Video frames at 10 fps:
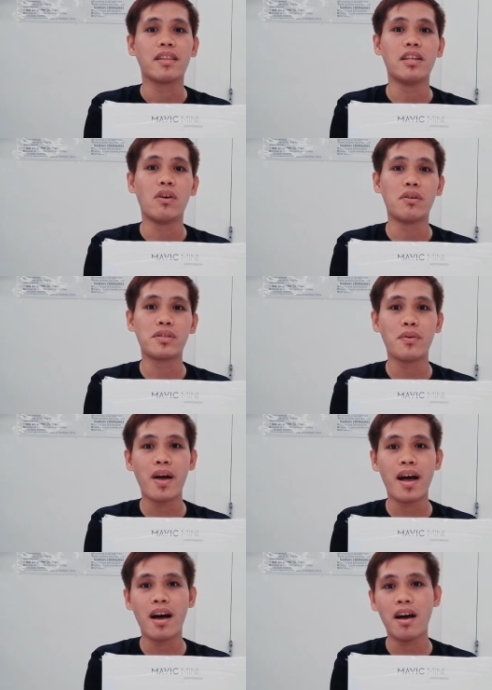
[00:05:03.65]
They also
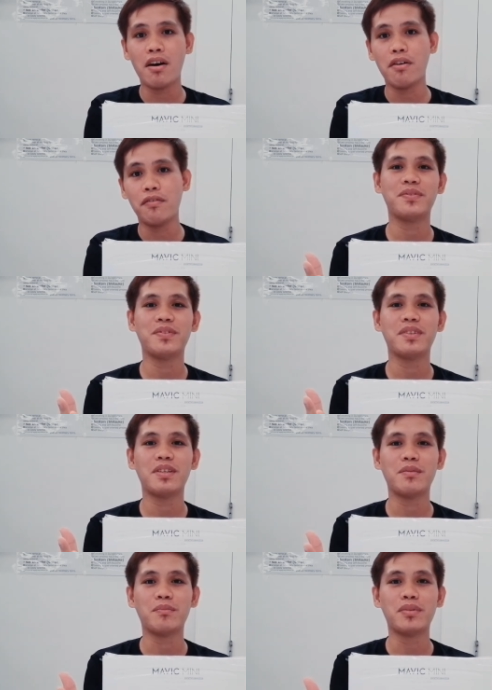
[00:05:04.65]
have
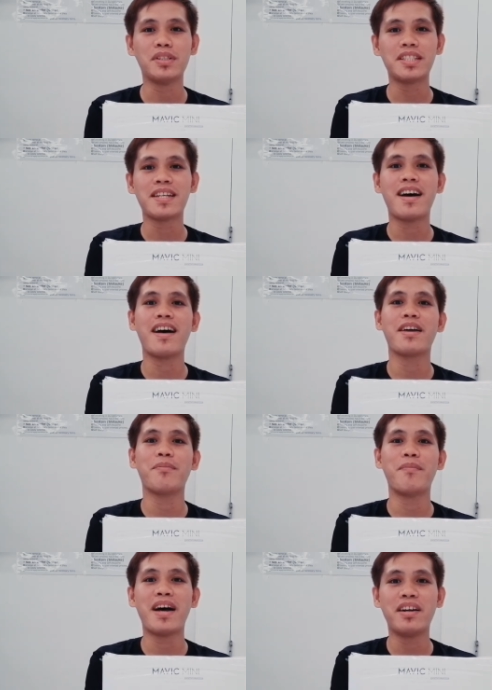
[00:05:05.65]

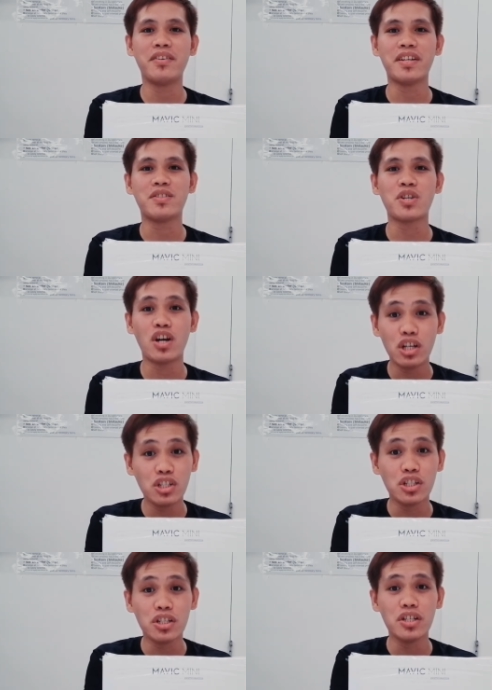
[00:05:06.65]
multi-battery
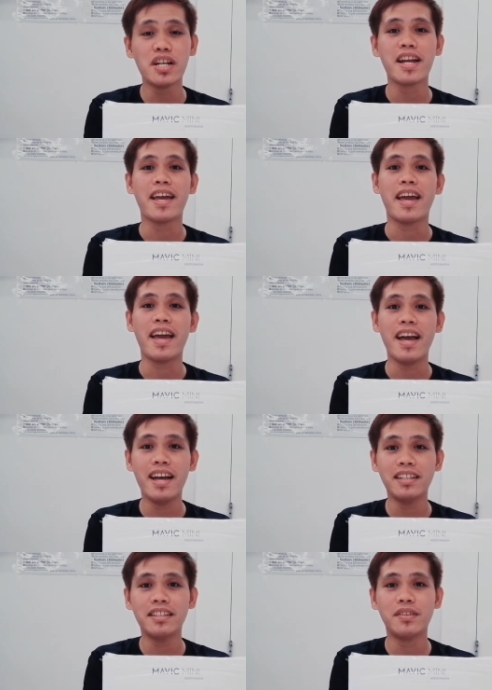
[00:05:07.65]
charger
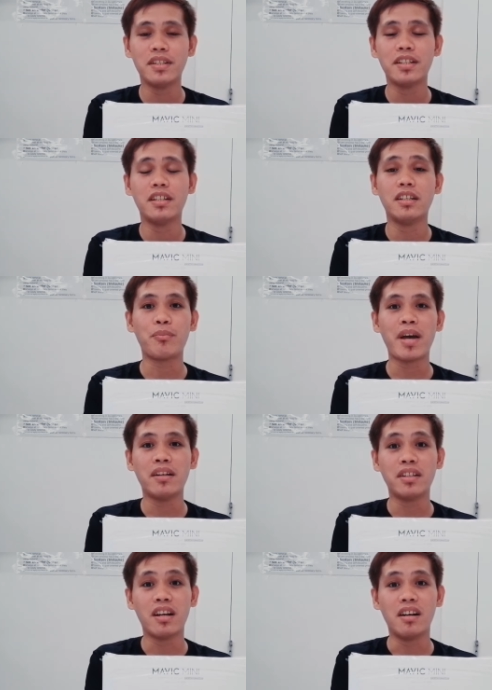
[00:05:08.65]
and the
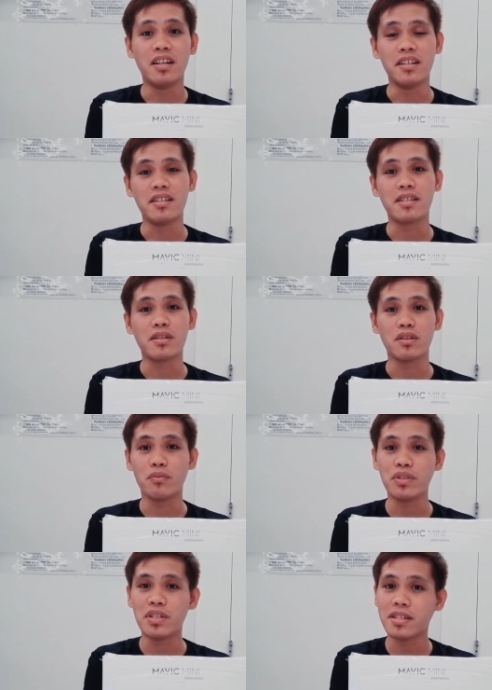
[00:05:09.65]
propeller guards,
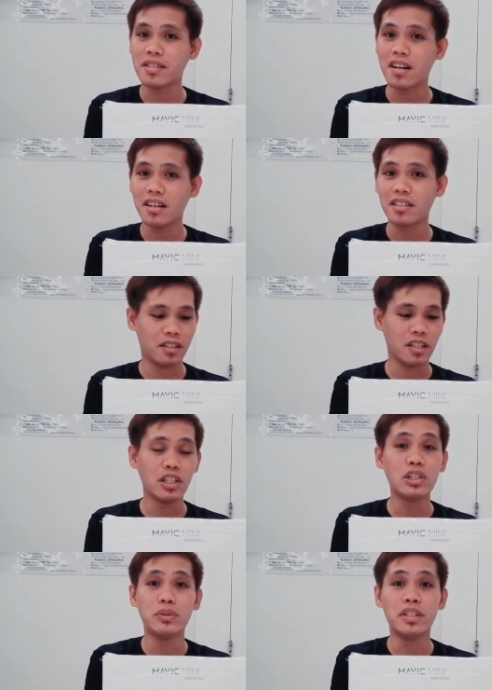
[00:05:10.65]
which is not
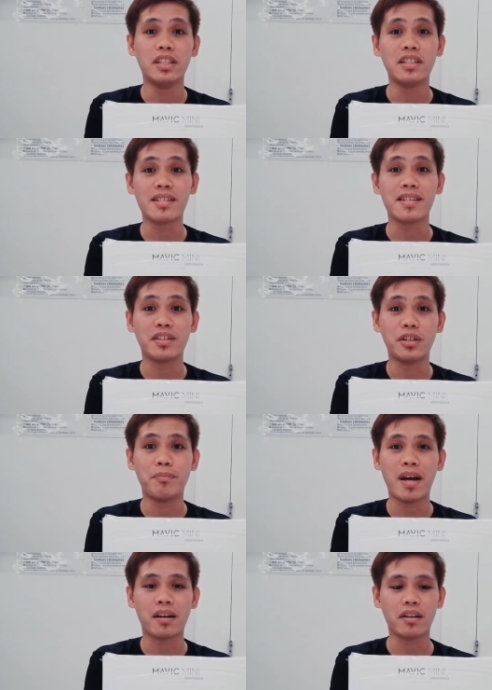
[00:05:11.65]
included in the standard
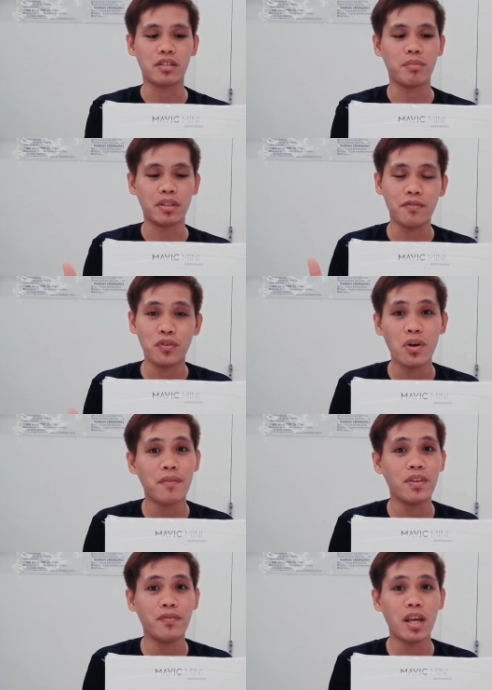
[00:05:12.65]
package. But if you
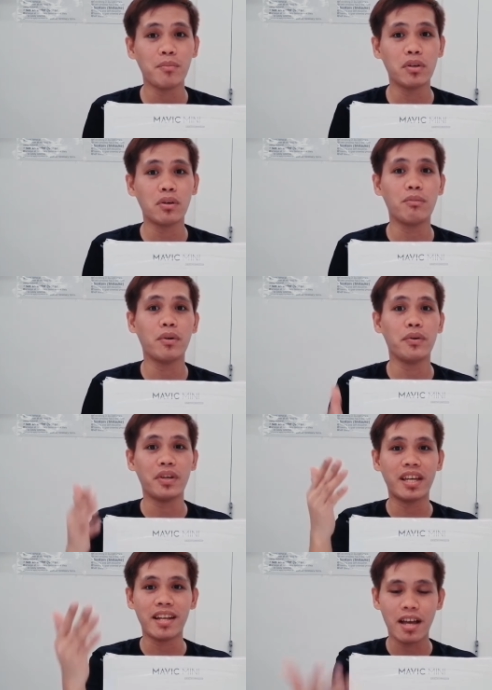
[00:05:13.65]
have the Fly More combo, you
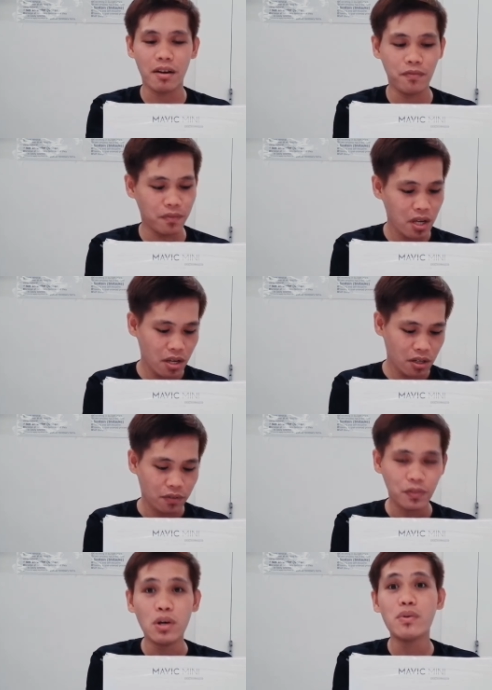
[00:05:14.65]
can have
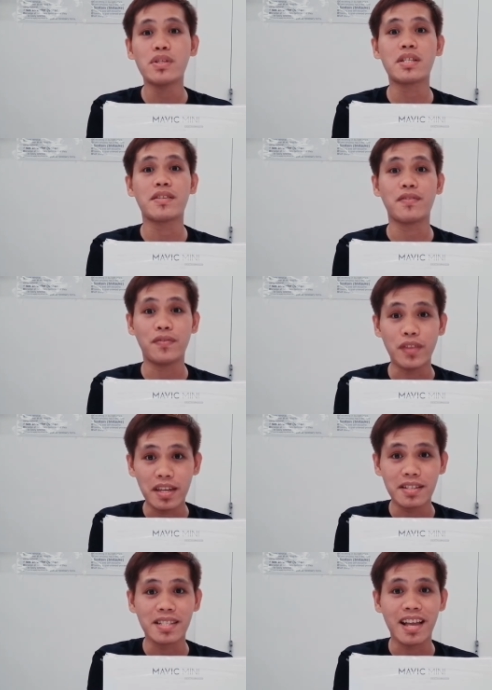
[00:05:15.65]
those
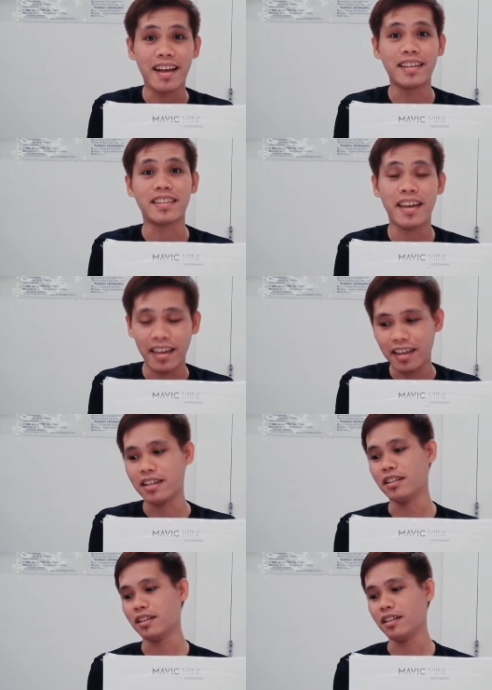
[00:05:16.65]
things at hand.